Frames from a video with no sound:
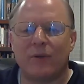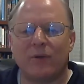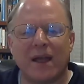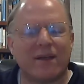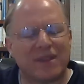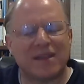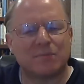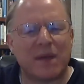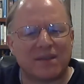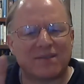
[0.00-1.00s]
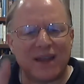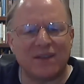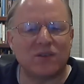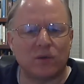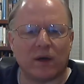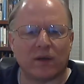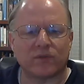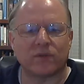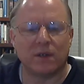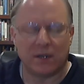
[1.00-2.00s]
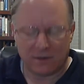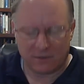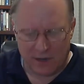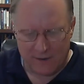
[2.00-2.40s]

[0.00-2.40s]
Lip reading: to have things make sense to us, right?